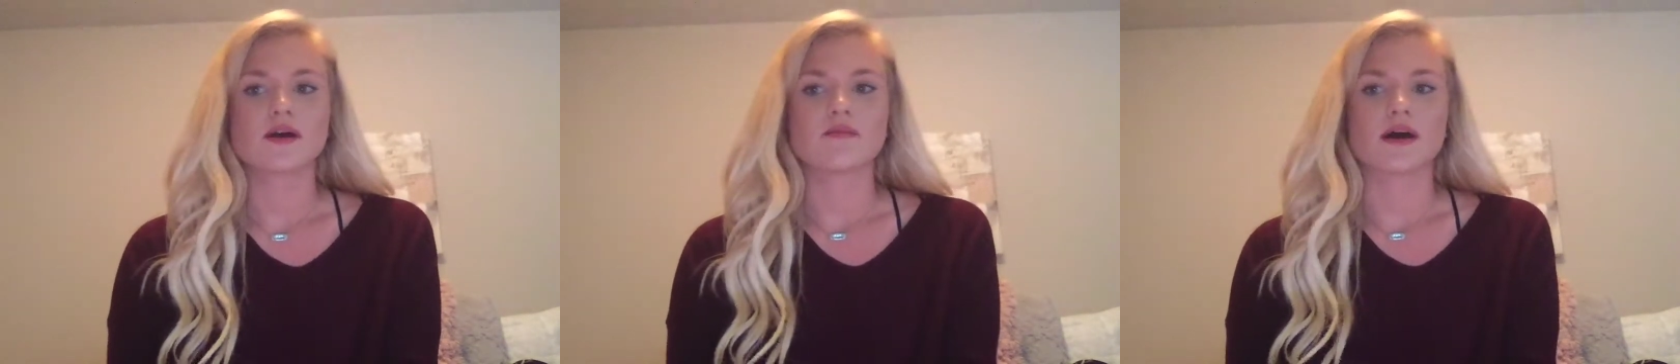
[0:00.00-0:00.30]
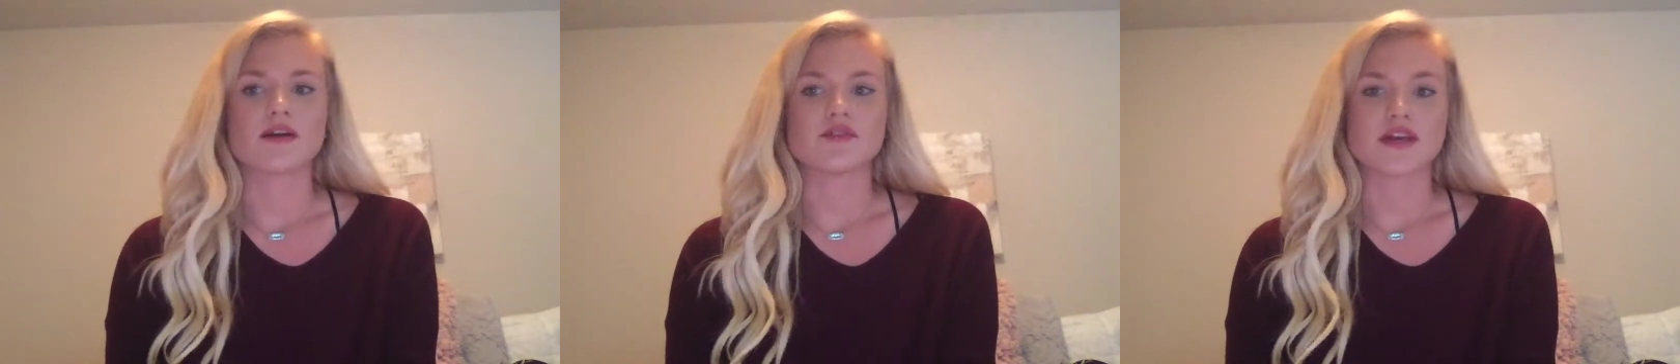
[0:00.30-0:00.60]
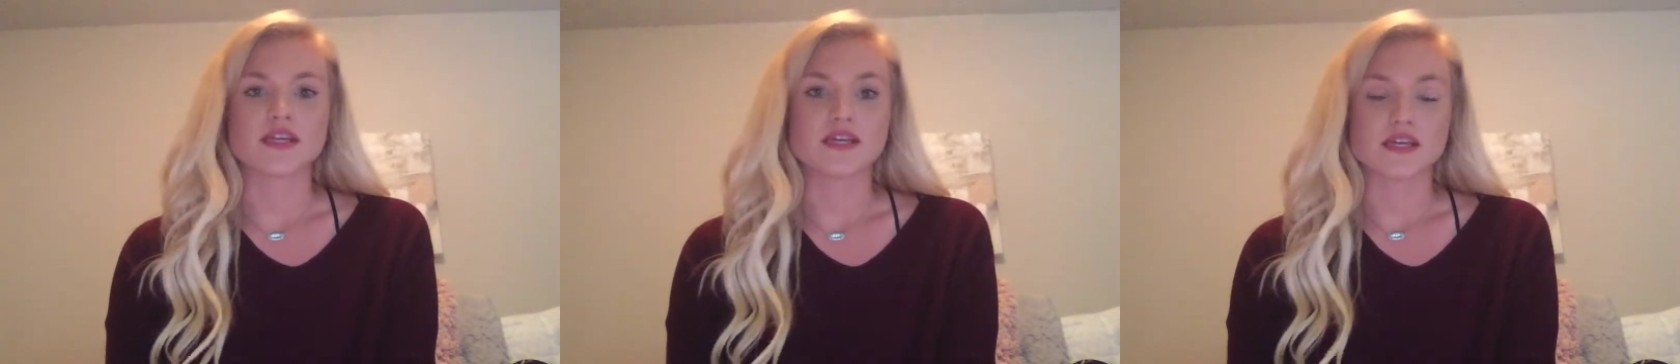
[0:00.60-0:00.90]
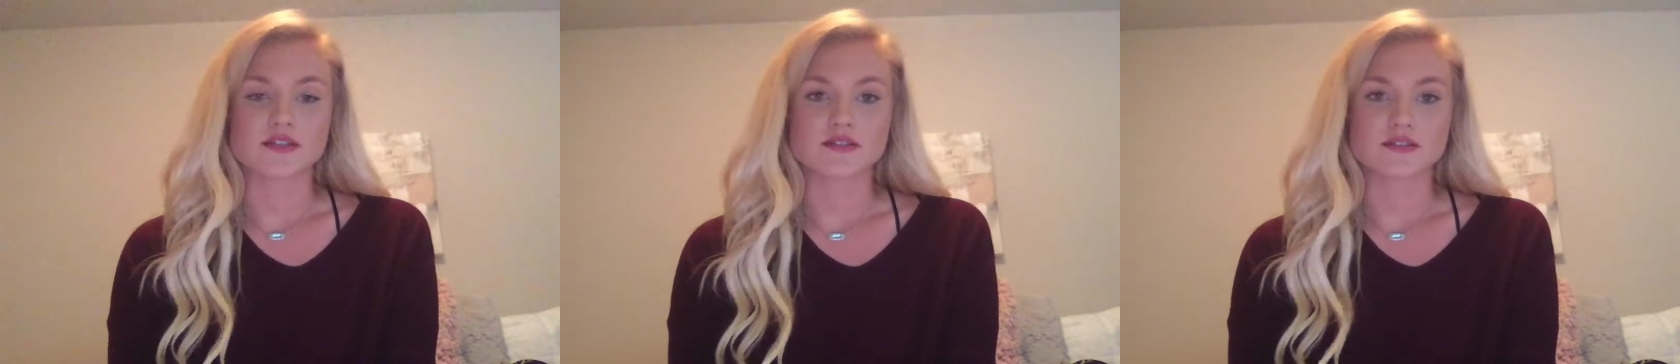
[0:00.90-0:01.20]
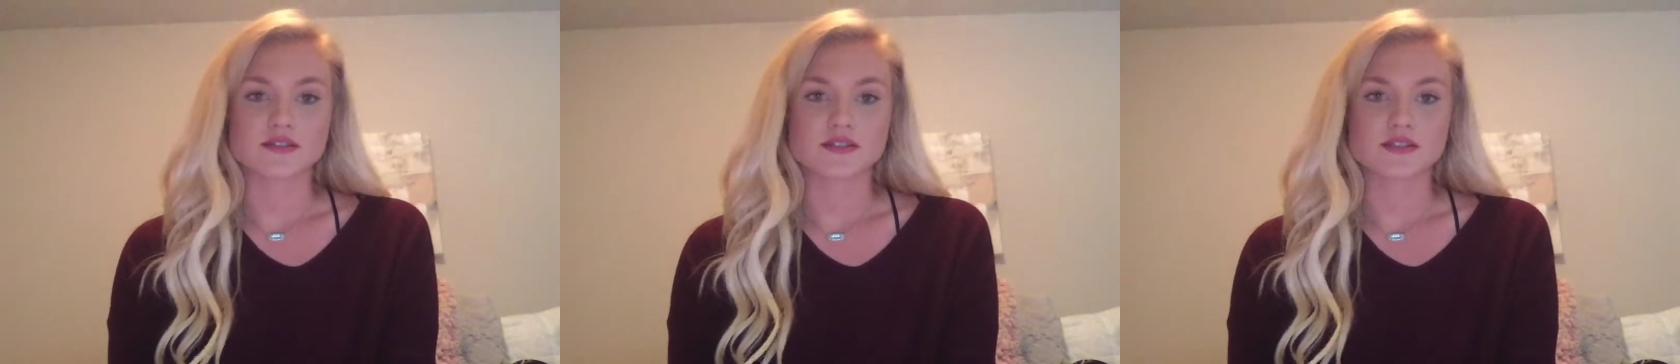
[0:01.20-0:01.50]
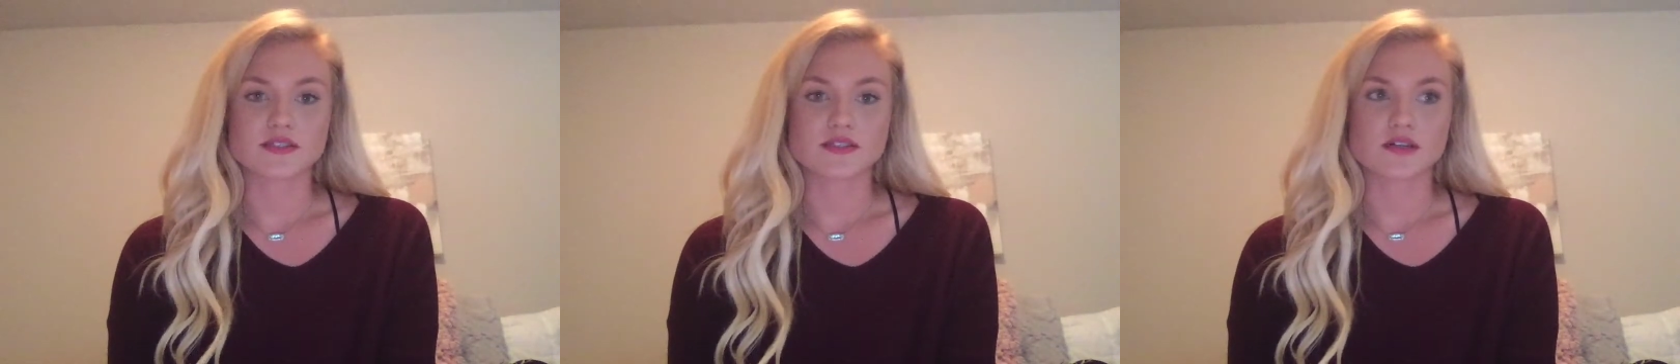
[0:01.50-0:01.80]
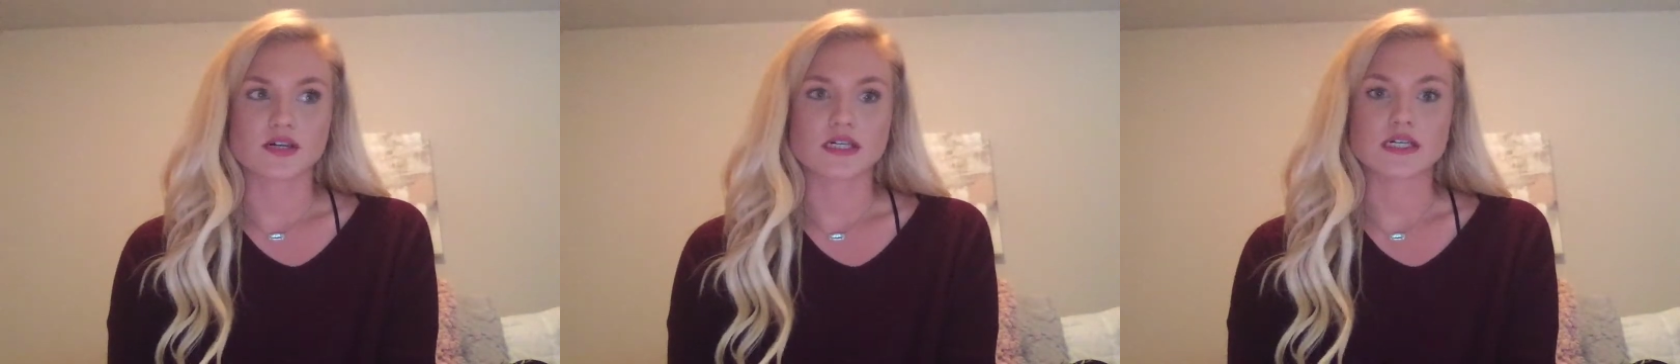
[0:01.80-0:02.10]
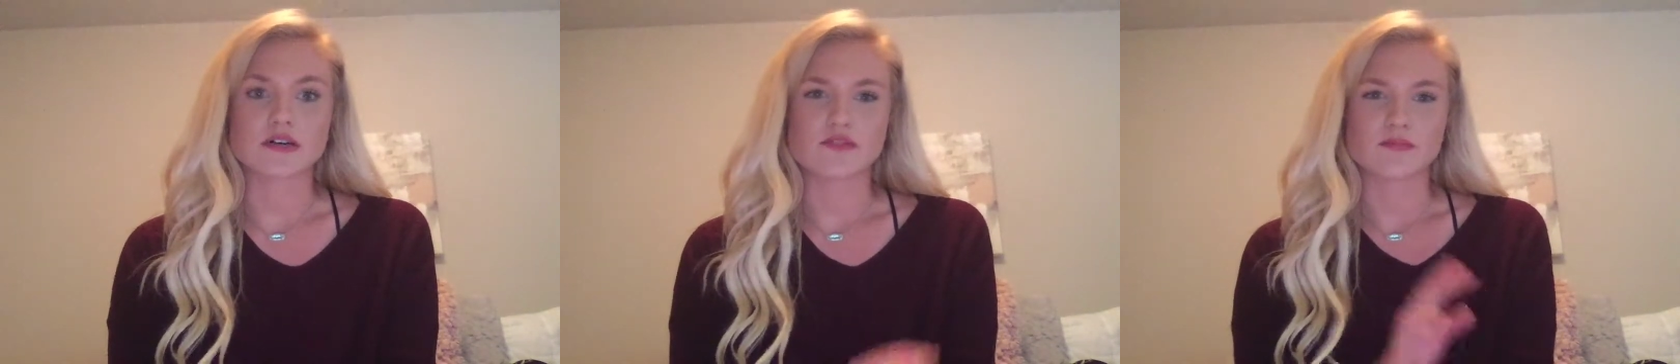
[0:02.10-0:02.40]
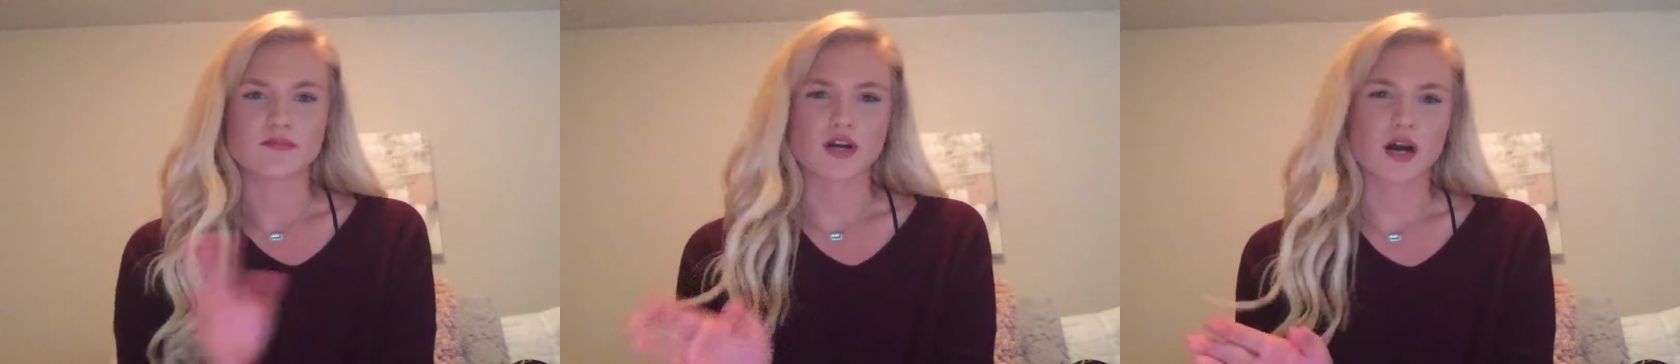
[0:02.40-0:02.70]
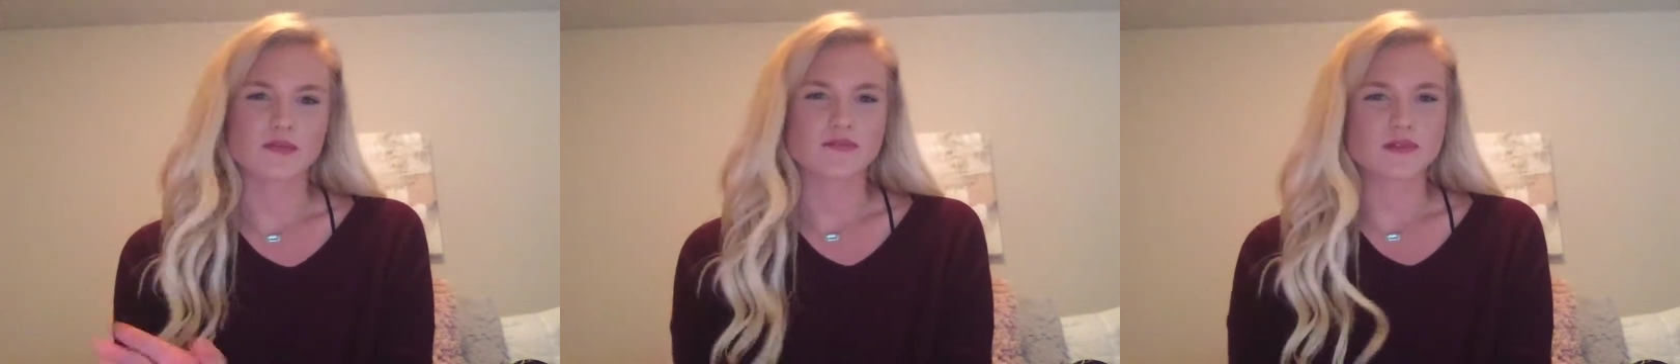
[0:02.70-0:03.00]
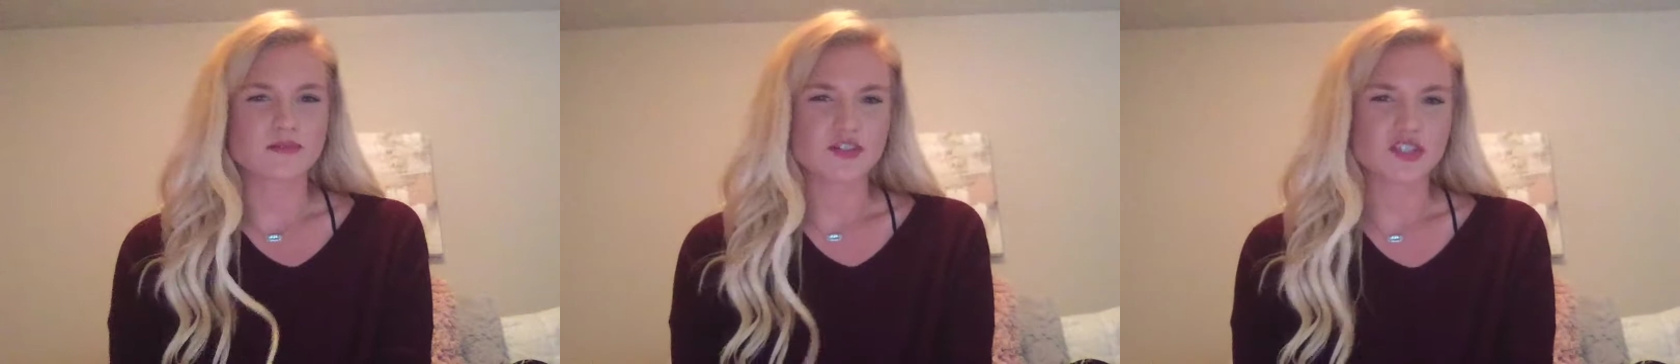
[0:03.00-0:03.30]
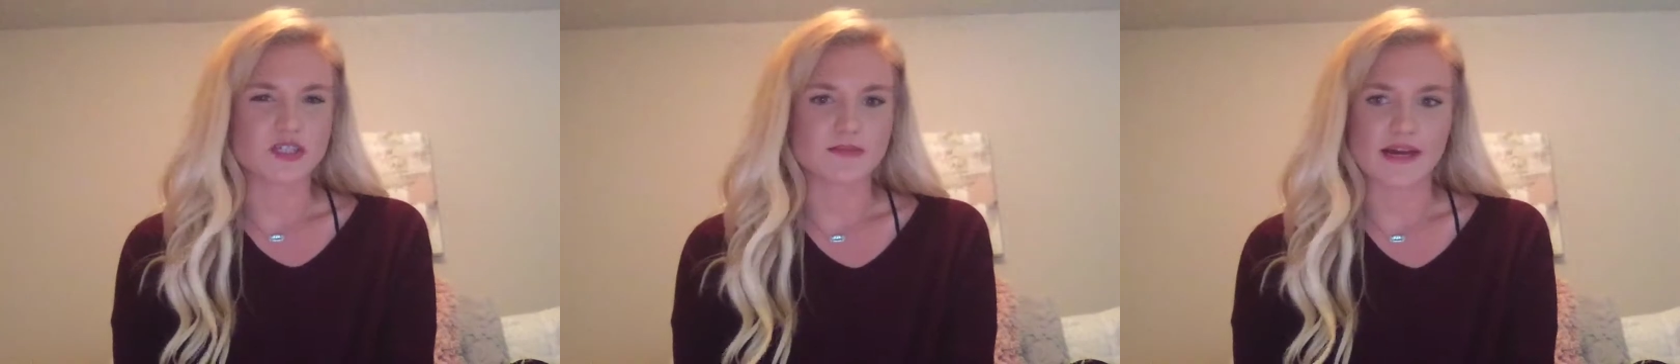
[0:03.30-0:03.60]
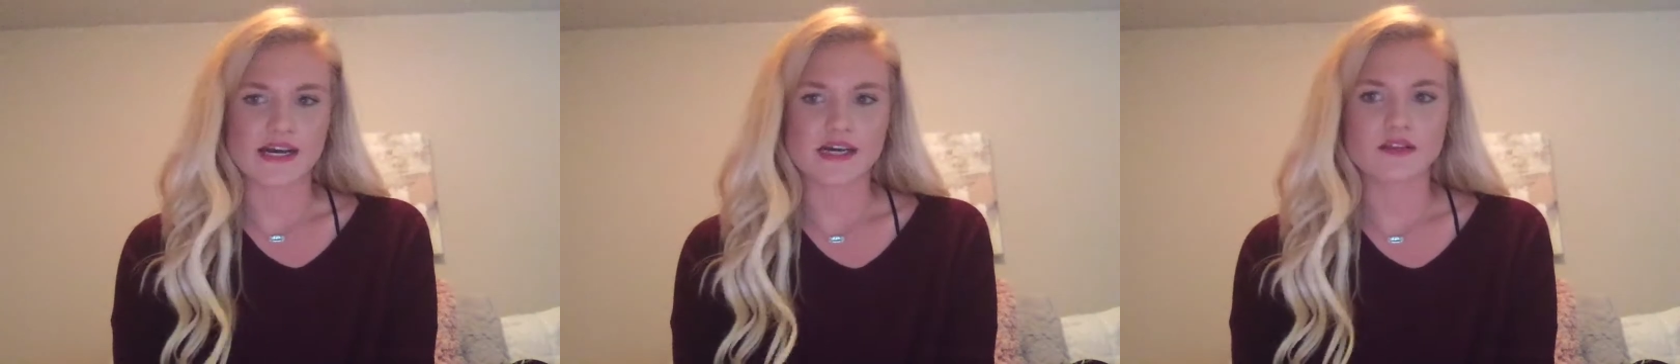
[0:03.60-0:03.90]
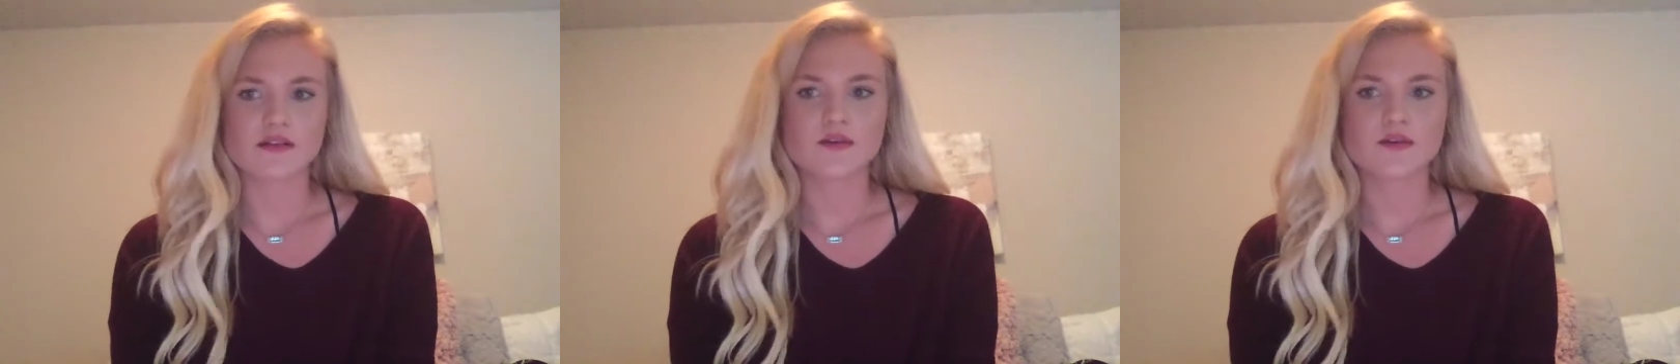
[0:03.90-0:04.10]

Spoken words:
by writing answers of a problem, especially in math,